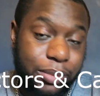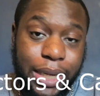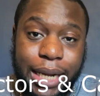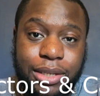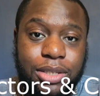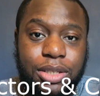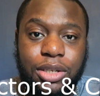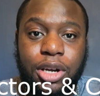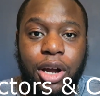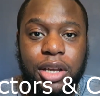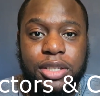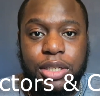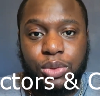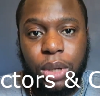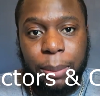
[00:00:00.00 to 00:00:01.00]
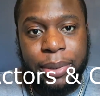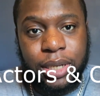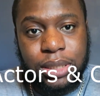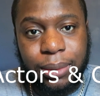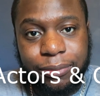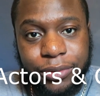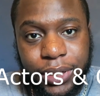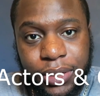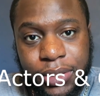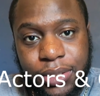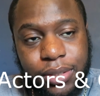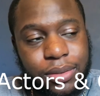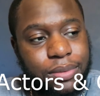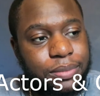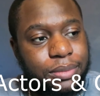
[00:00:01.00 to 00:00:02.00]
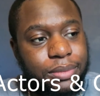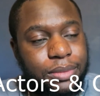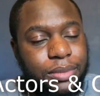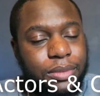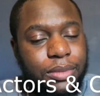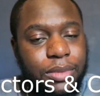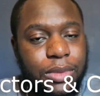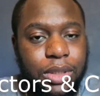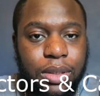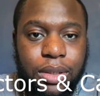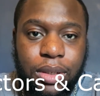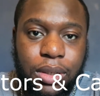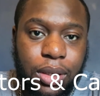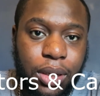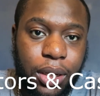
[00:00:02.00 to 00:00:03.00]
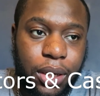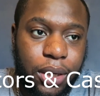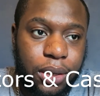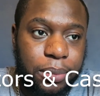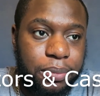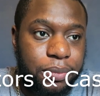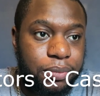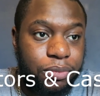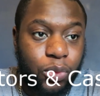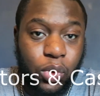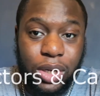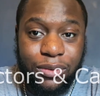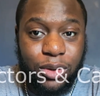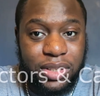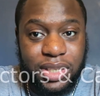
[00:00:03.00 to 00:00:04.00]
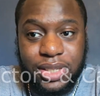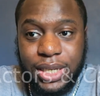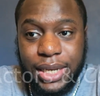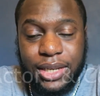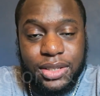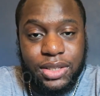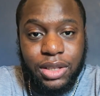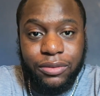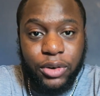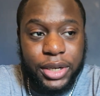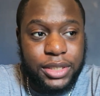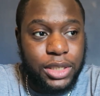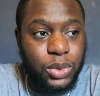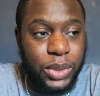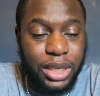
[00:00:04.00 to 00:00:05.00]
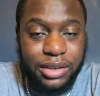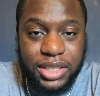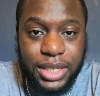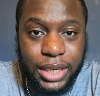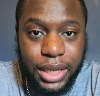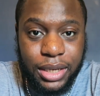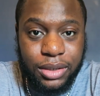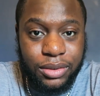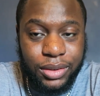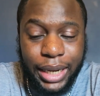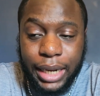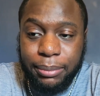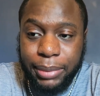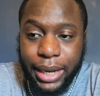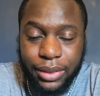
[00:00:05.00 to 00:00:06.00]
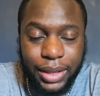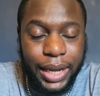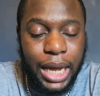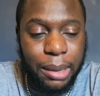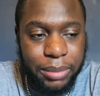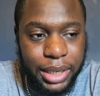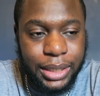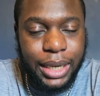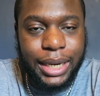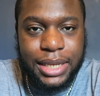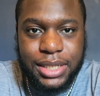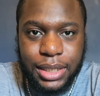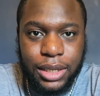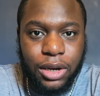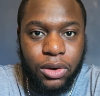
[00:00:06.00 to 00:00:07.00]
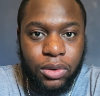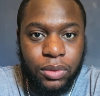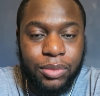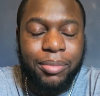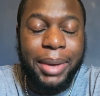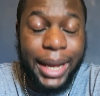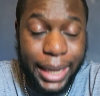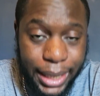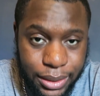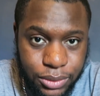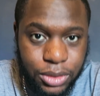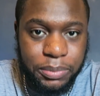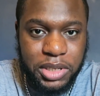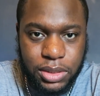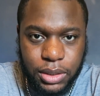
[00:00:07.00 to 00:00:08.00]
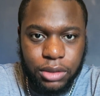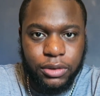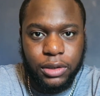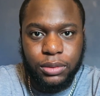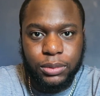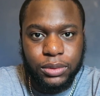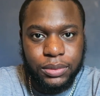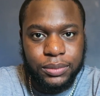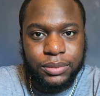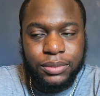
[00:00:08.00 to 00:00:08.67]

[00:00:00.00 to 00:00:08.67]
Actors and casting is what I picked up first. All I've got to say is the voices were irritating, and by that I mean Elastigirl and Mr. Incredible.